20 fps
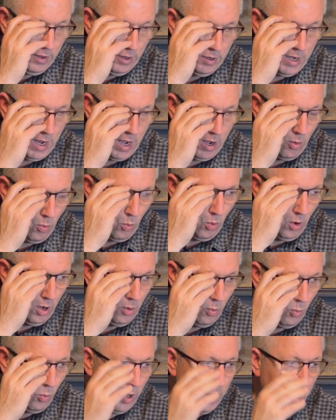Now,
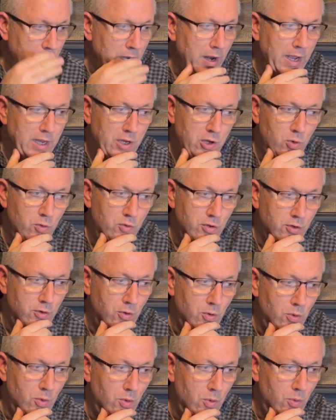what I'd like you to
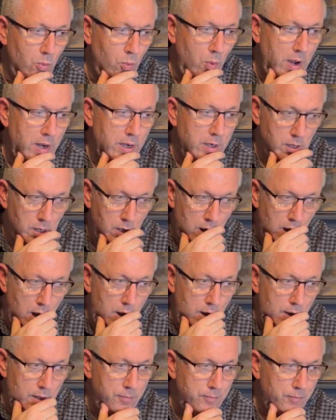do when
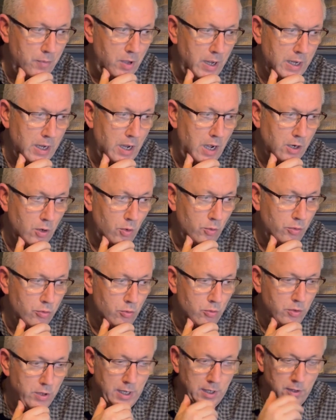I go
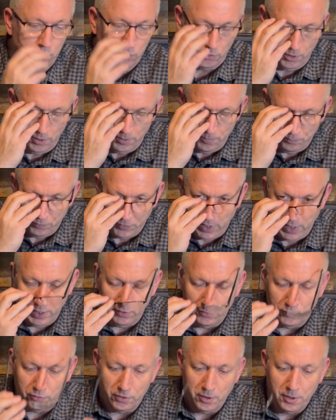through these
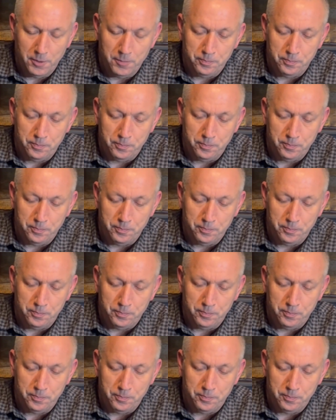is